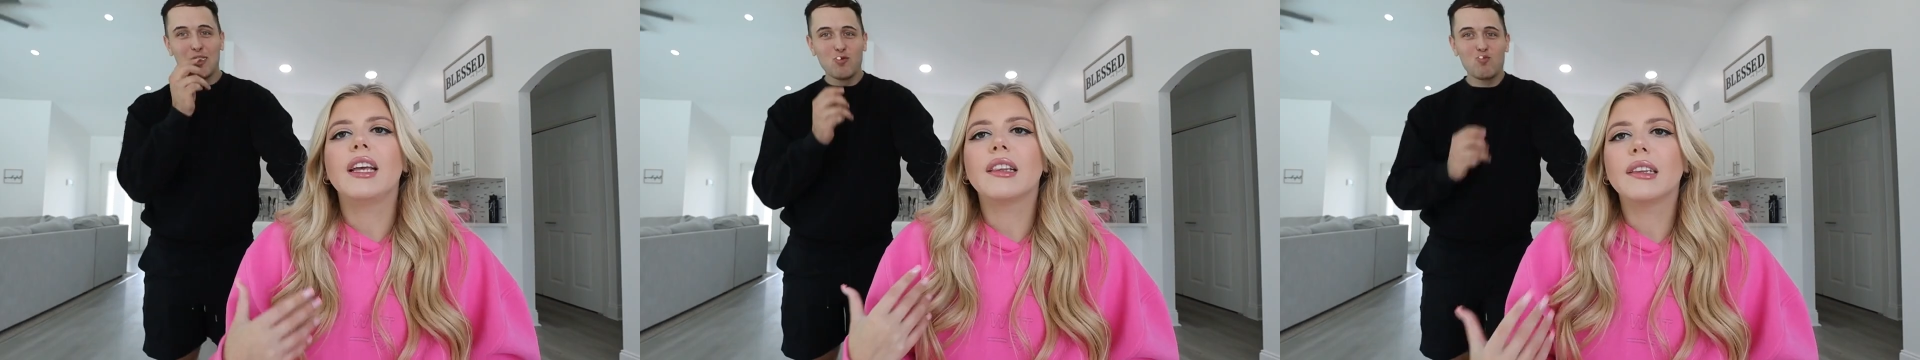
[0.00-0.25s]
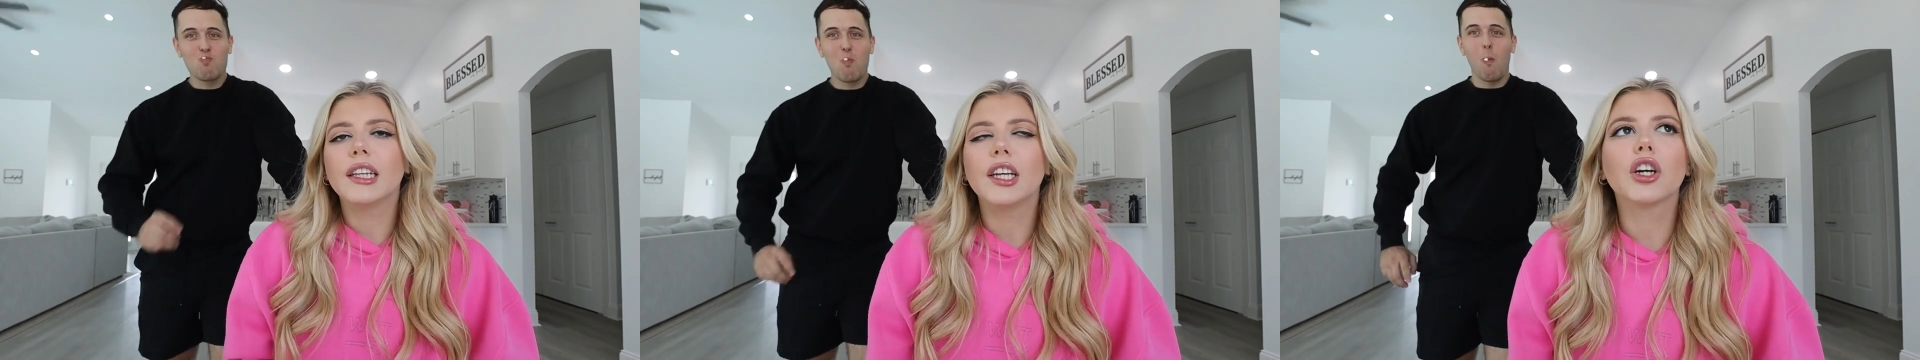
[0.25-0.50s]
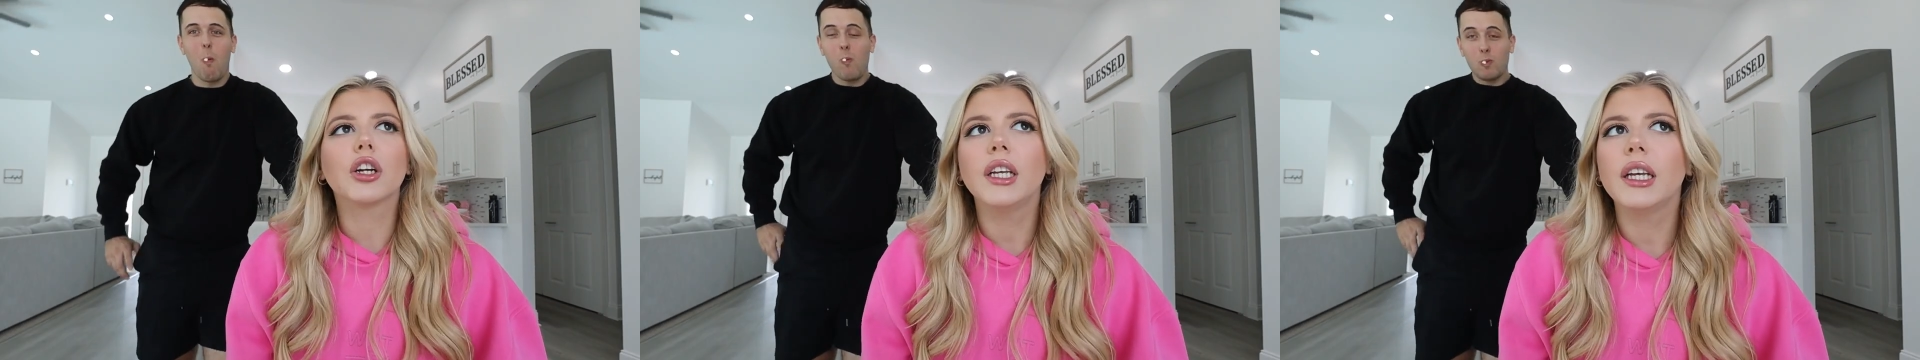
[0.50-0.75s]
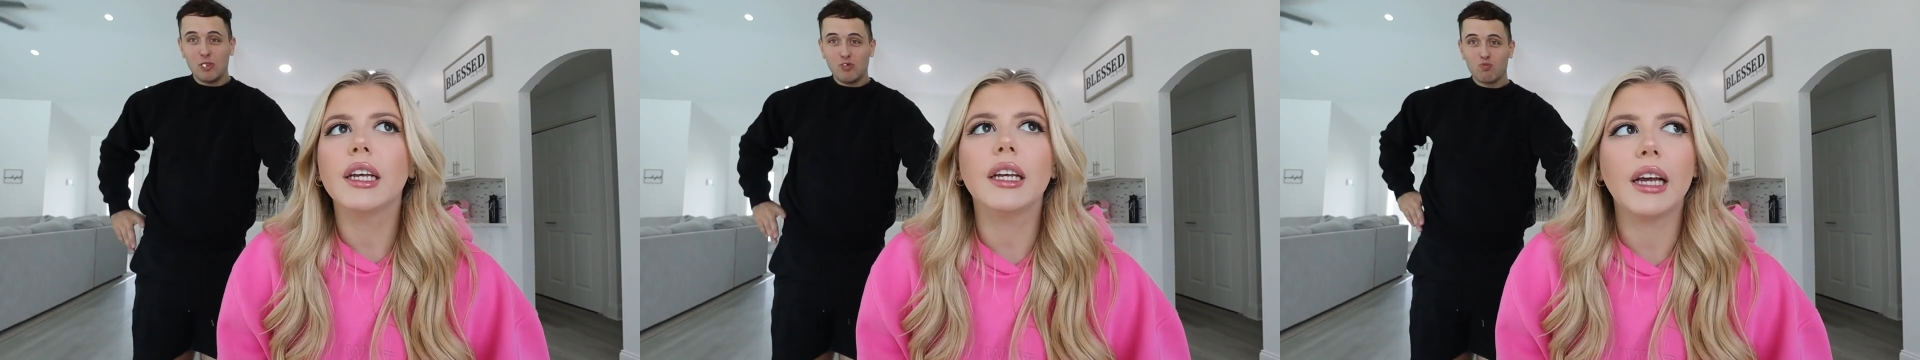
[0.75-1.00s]
Speaker 1: He
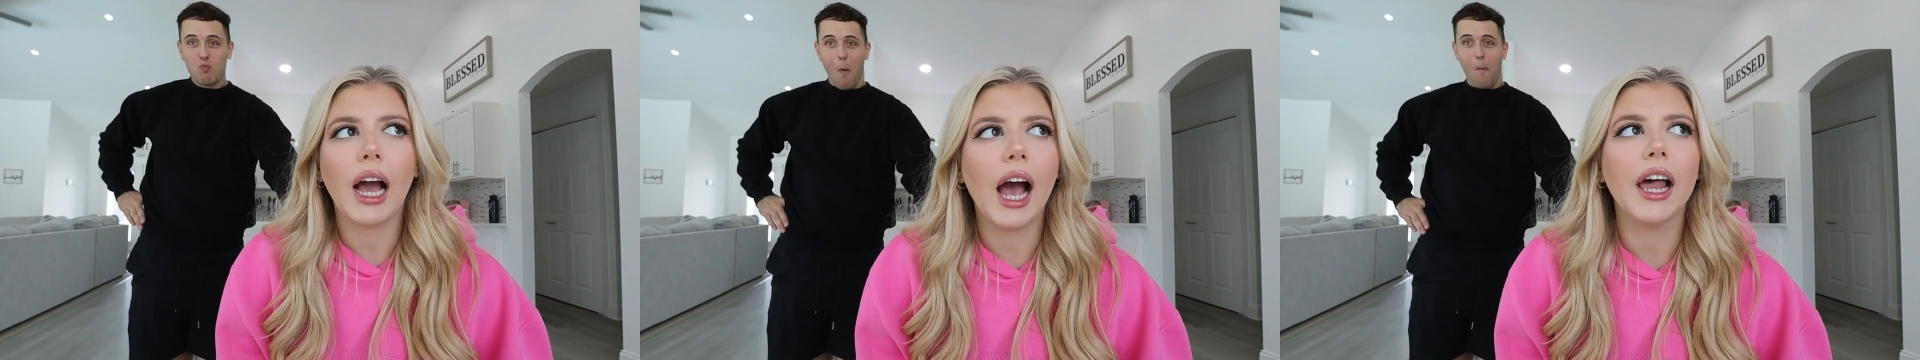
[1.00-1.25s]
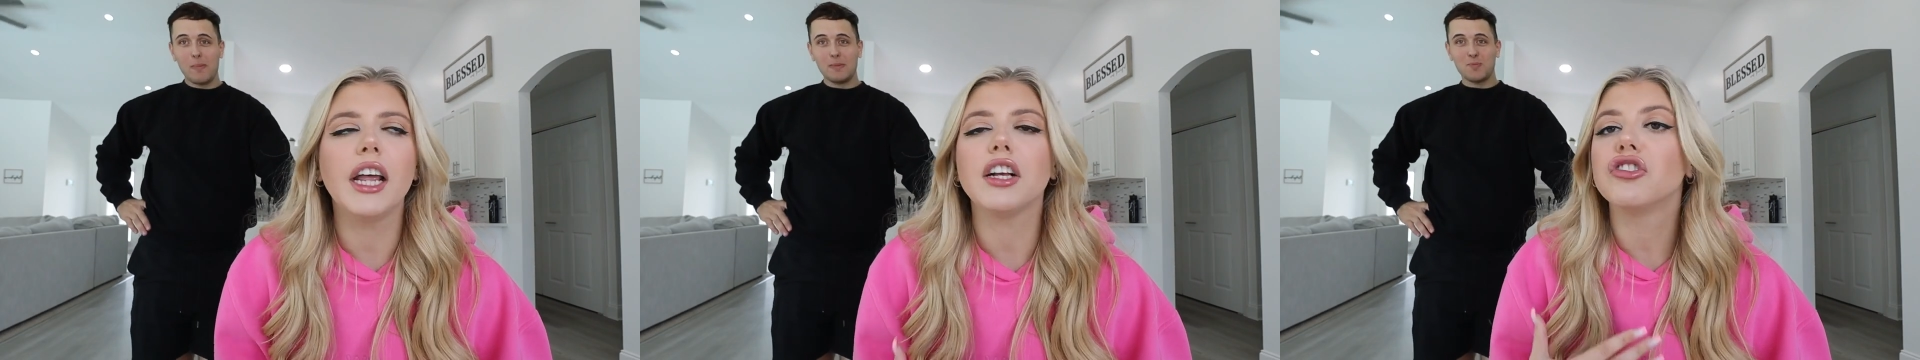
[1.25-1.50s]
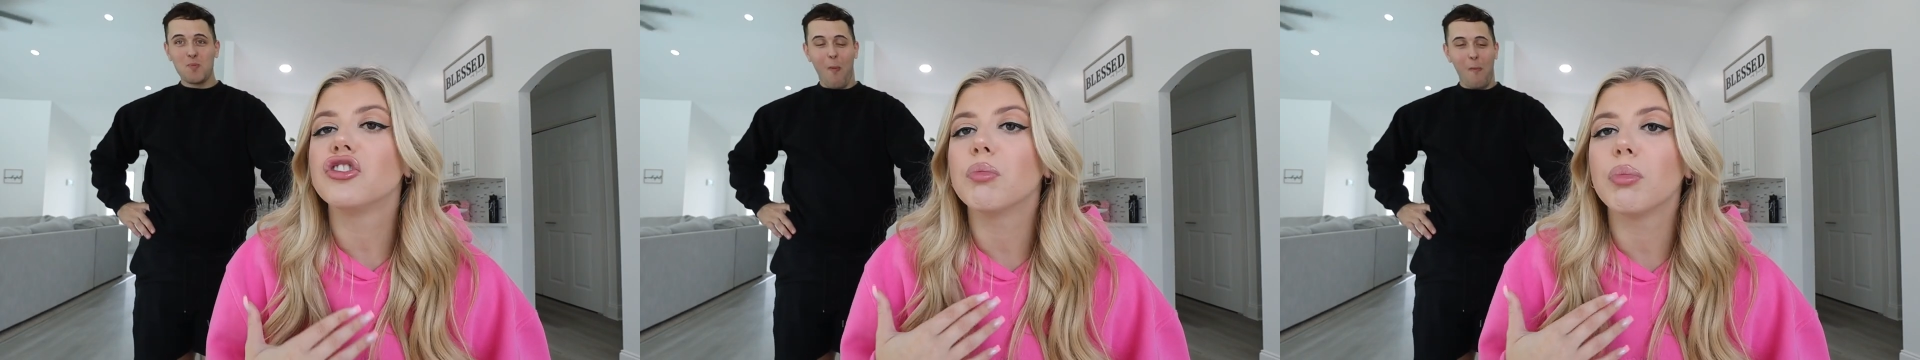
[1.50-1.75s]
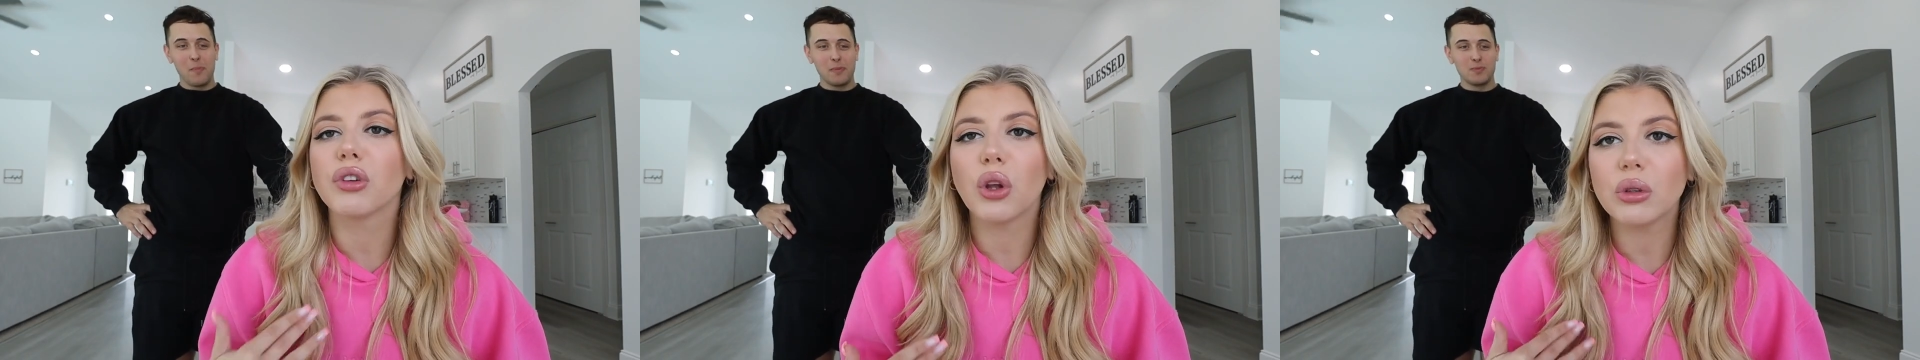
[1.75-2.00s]
literally had
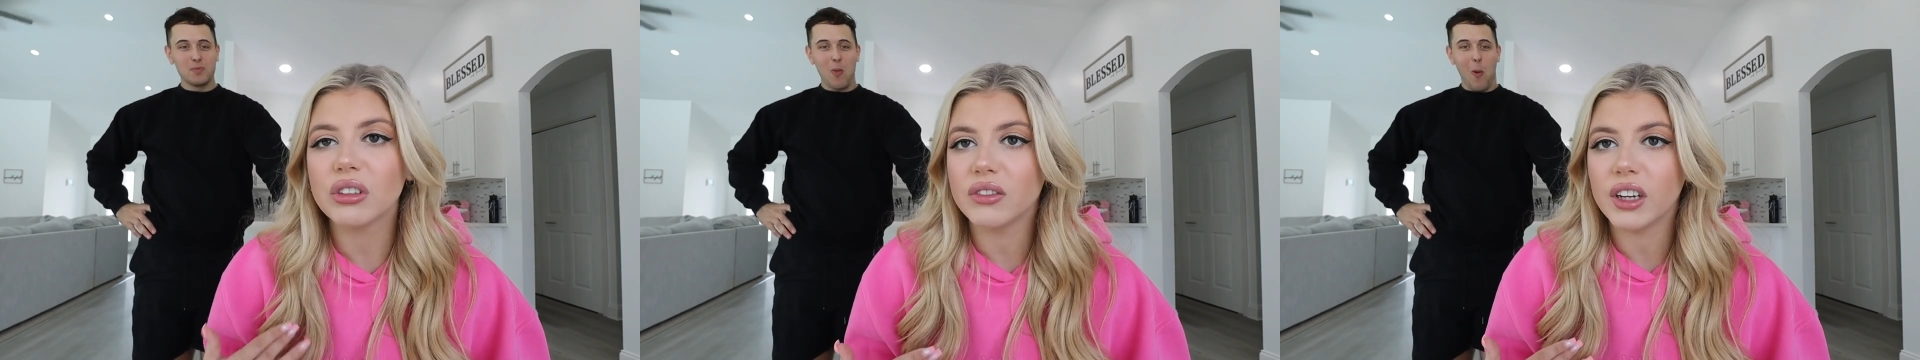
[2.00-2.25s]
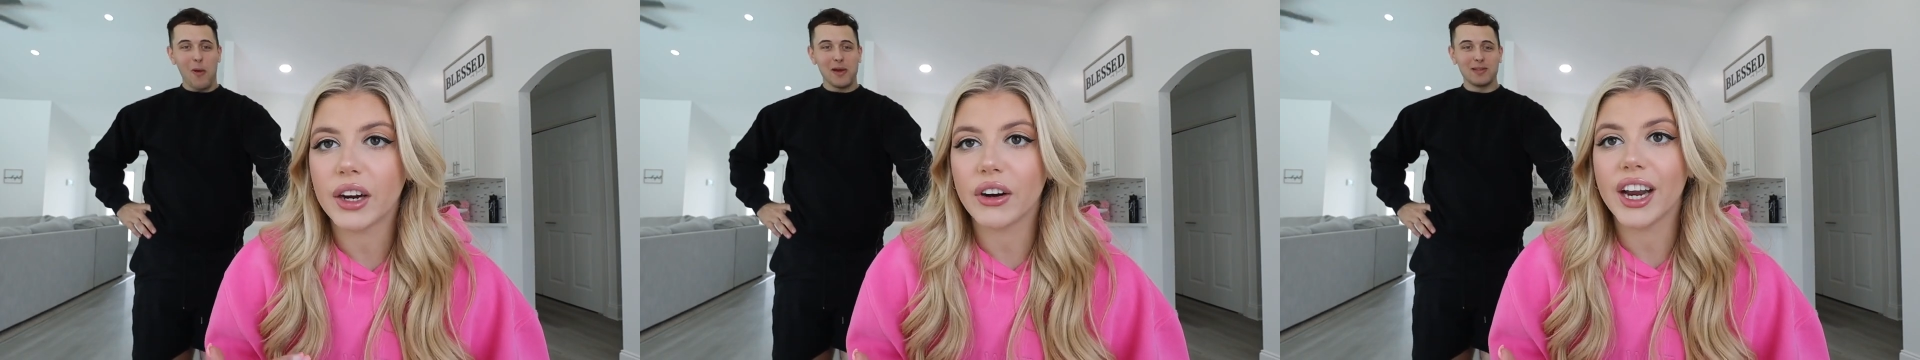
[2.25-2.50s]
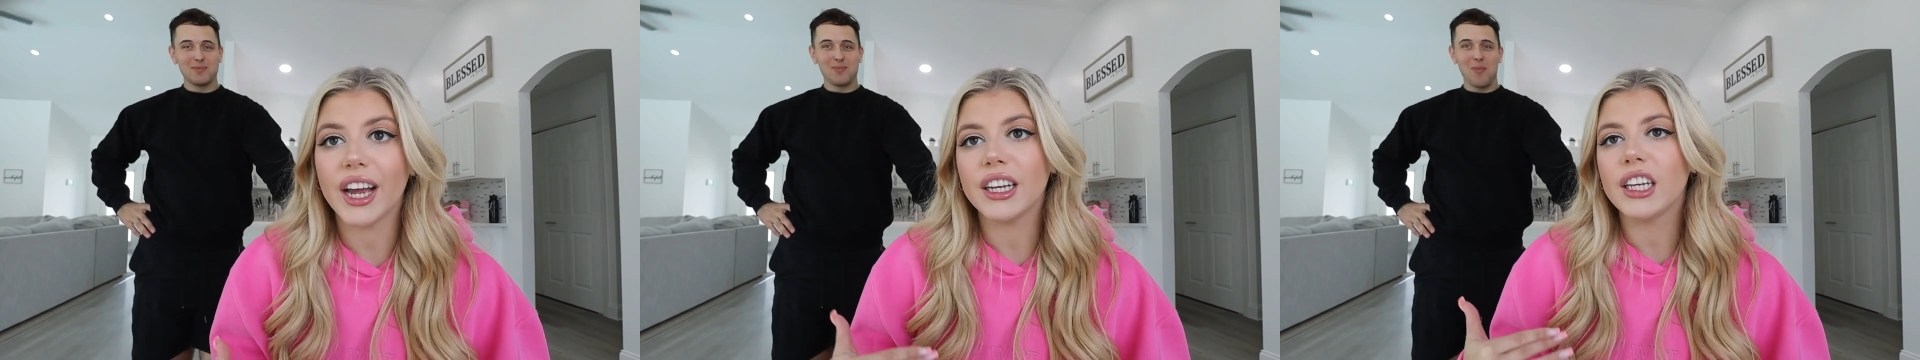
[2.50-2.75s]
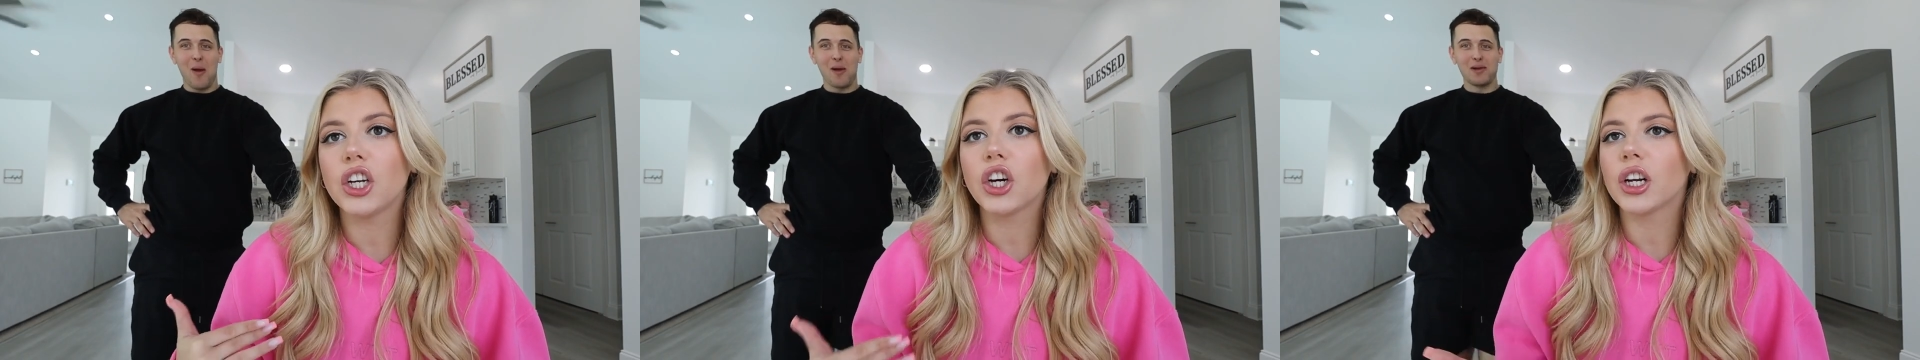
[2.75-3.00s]
explosive diarrhea, and he